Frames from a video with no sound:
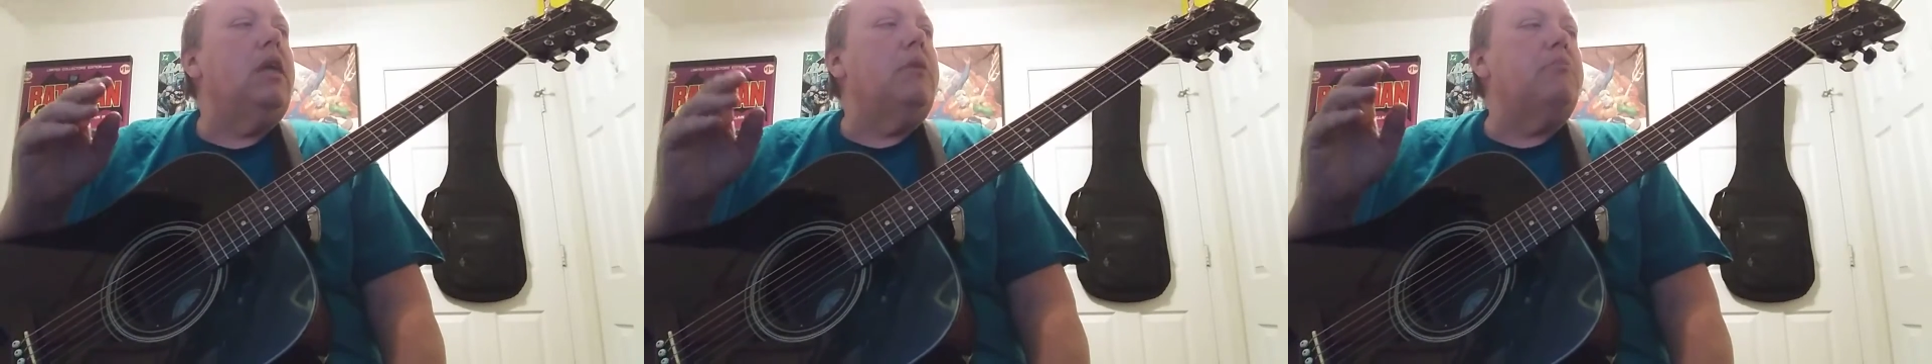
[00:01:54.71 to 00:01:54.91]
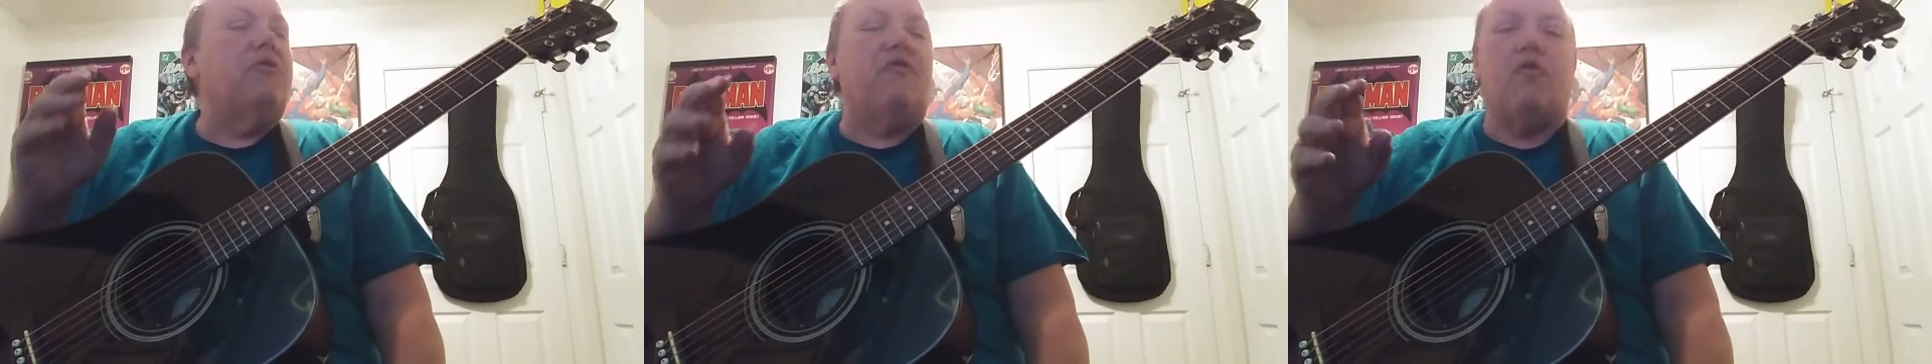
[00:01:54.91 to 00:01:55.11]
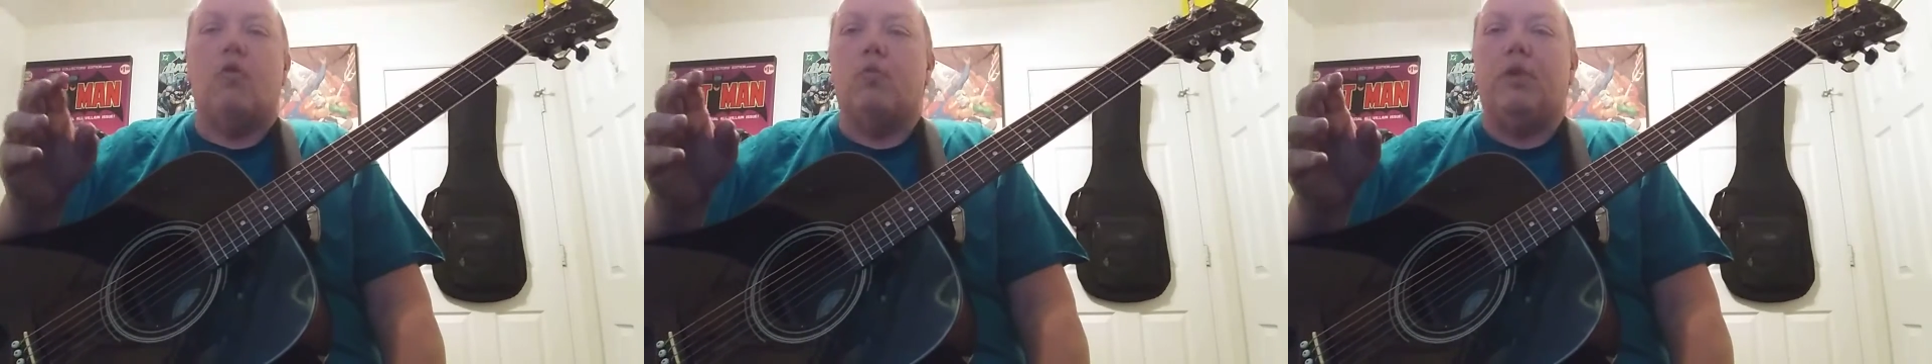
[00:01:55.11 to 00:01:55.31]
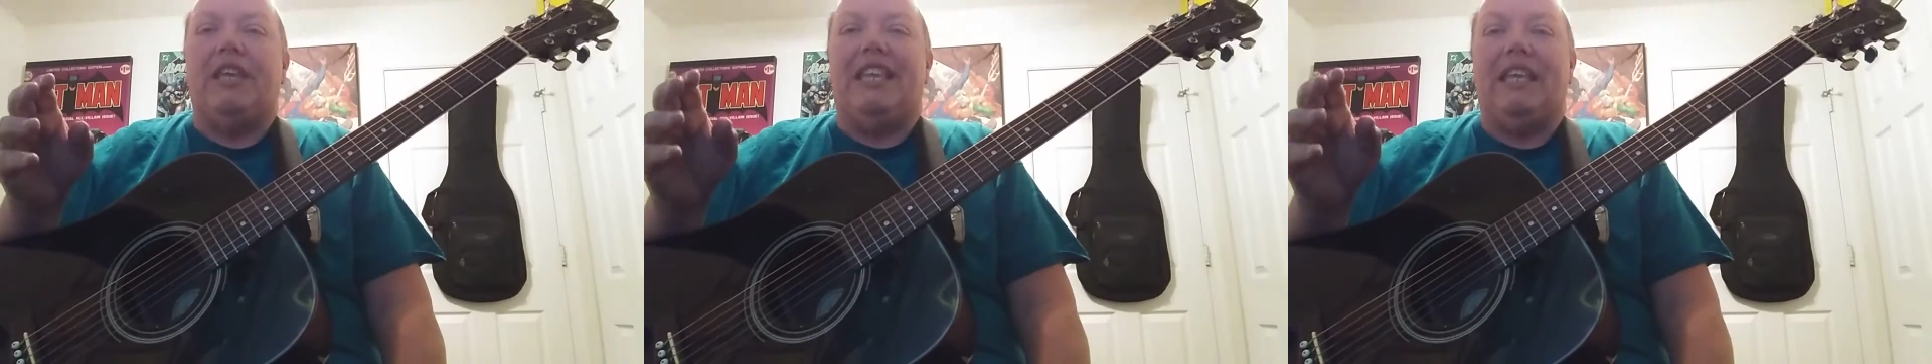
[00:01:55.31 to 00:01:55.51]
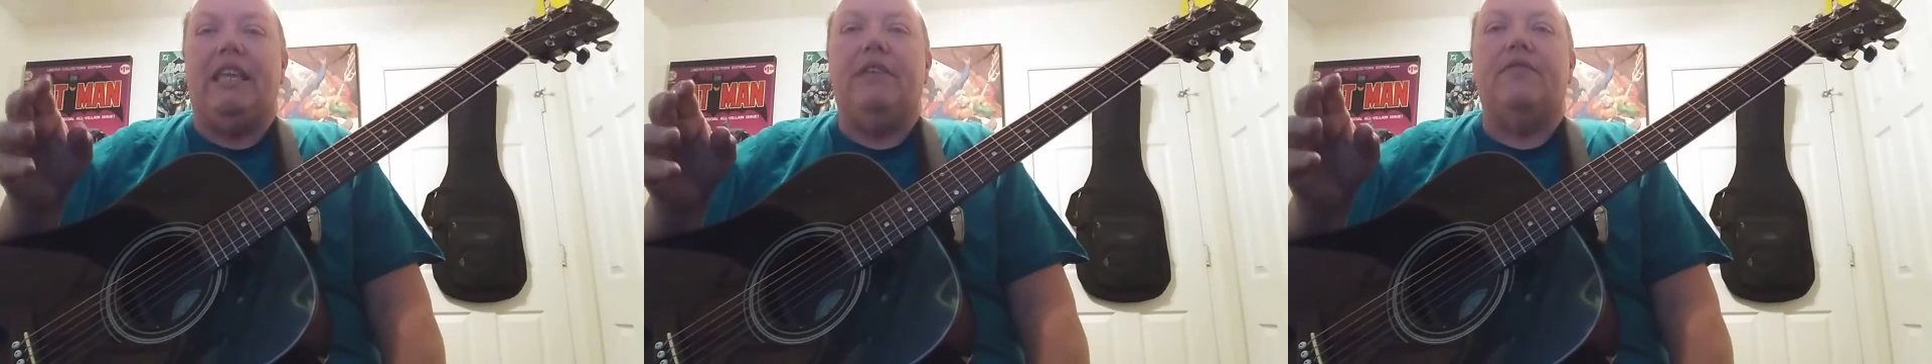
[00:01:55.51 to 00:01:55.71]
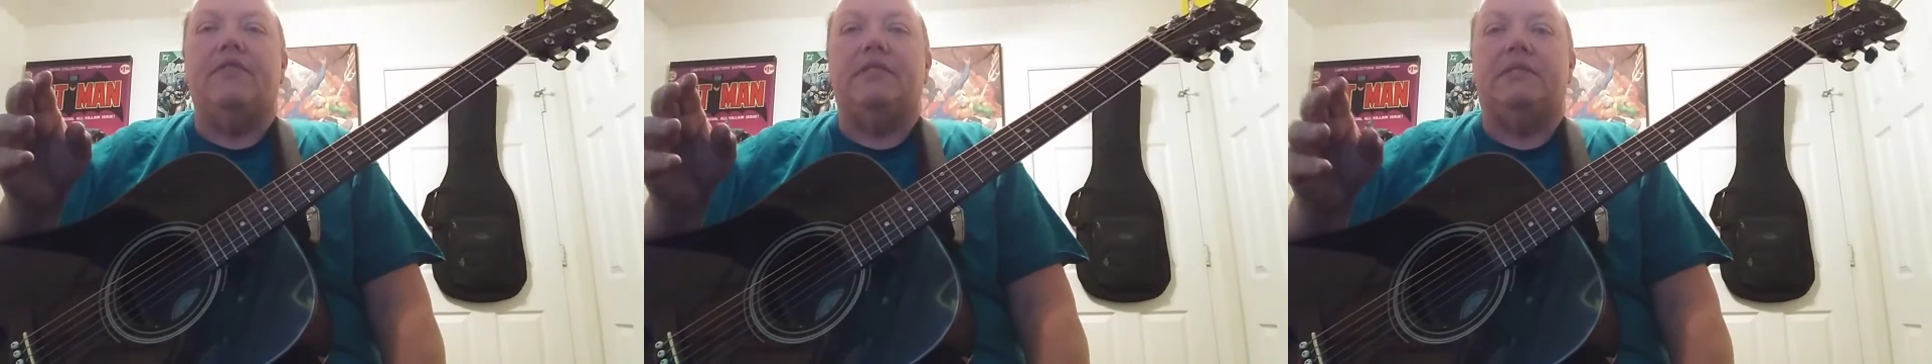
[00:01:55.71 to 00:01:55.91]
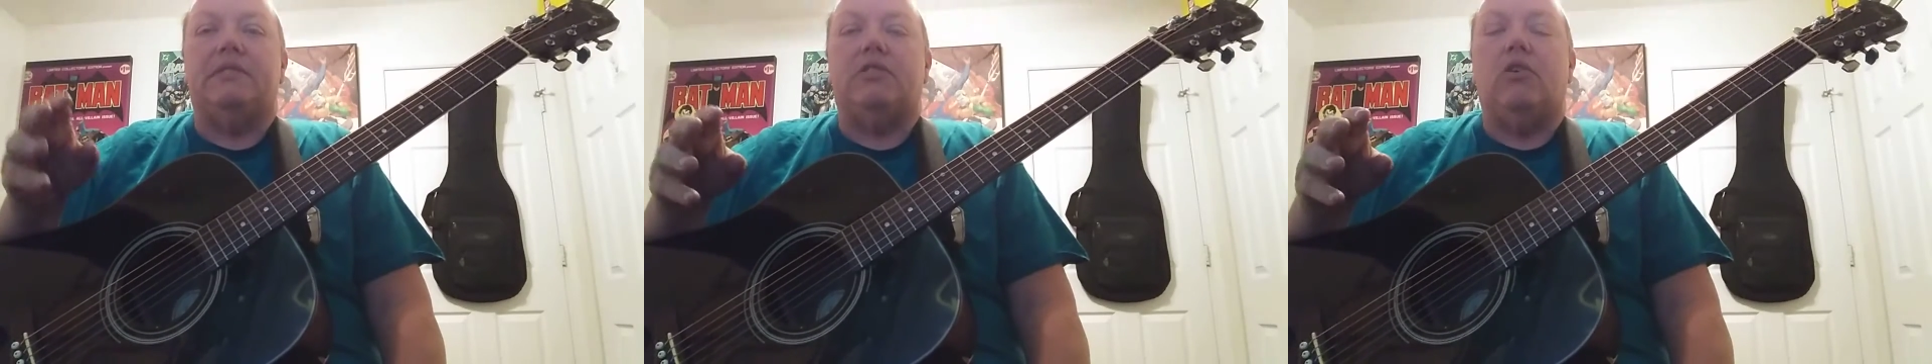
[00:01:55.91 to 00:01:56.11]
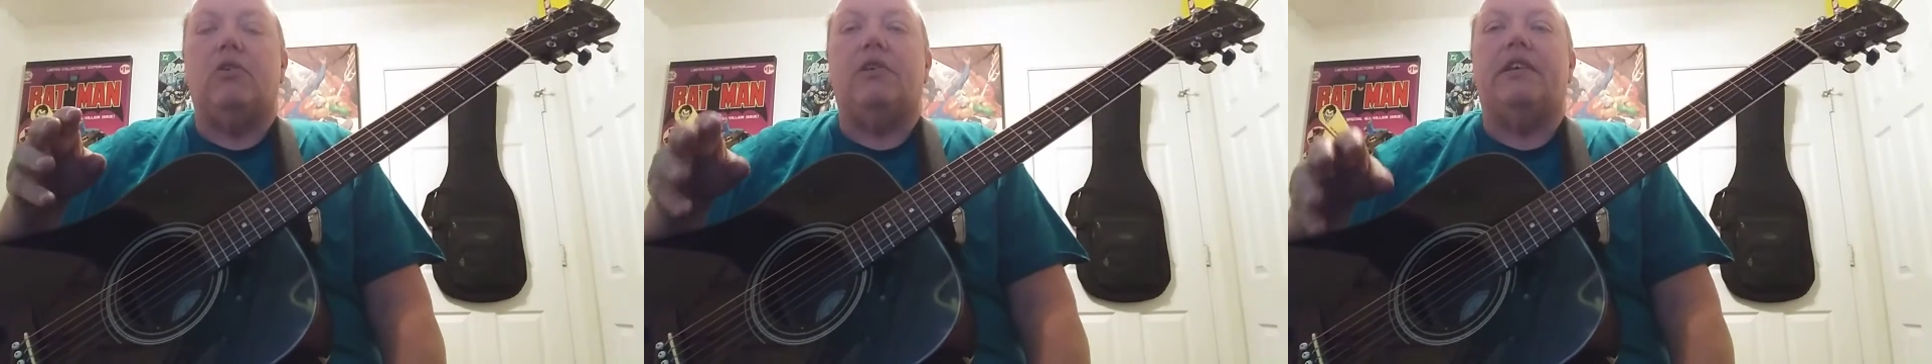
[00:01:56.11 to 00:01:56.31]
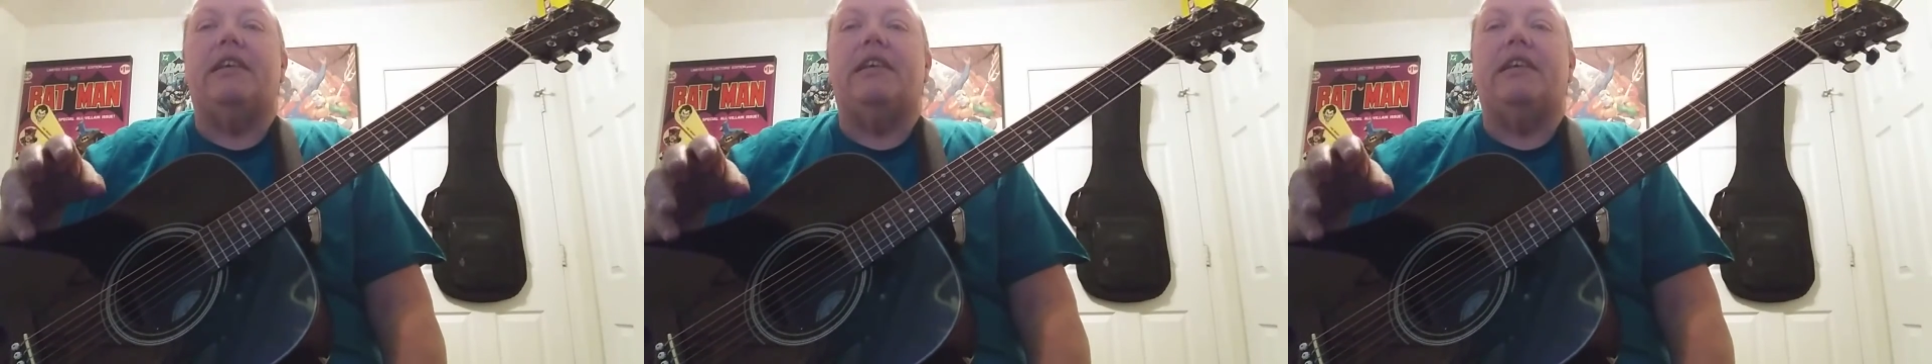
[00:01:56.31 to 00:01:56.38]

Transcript: Before we even start